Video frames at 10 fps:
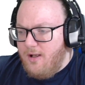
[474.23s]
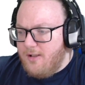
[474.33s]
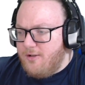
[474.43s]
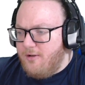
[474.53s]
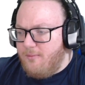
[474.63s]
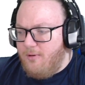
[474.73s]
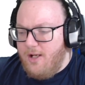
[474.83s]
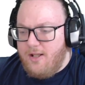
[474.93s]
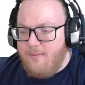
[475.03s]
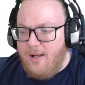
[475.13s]
Uh, so they're
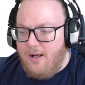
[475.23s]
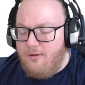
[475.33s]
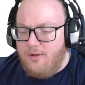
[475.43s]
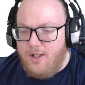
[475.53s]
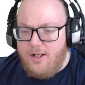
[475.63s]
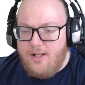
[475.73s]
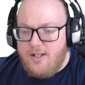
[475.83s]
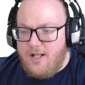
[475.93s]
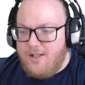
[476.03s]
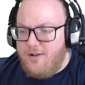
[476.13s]
playing the
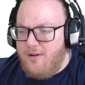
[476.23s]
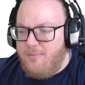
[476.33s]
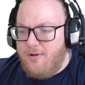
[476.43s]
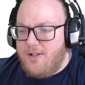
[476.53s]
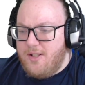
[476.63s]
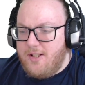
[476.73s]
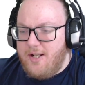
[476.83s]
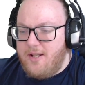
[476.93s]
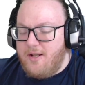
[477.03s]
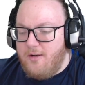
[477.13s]
Malolanas. I saw the person
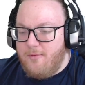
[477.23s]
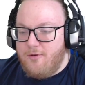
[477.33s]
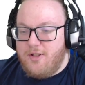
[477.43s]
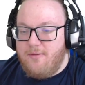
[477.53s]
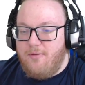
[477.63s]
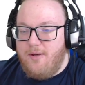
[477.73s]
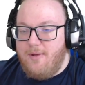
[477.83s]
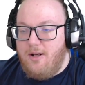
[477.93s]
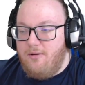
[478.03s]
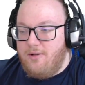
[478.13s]
say that they almost didn't play
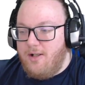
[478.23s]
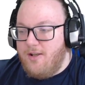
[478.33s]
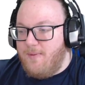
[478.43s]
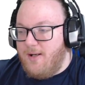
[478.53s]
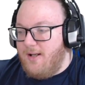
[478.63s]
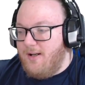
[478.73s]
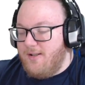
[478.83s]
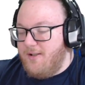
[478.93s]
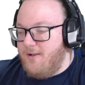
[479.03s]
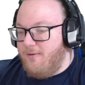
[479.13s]
Malolanas, but I
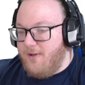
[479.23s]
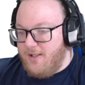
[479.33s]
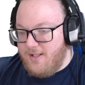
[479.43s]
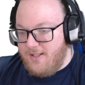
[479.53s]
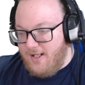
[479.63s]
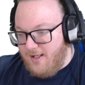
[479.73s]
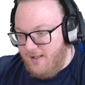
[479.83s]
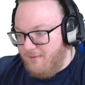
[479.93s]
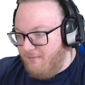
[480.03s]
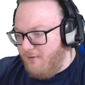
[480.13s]
honestly don't think this deck
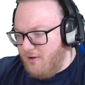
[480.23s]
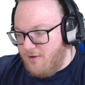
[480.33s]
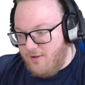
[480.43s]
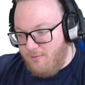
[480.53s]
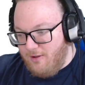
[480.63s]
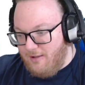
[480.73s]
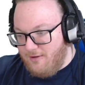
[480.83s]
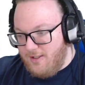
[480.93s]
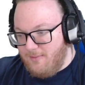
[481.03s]
can even function without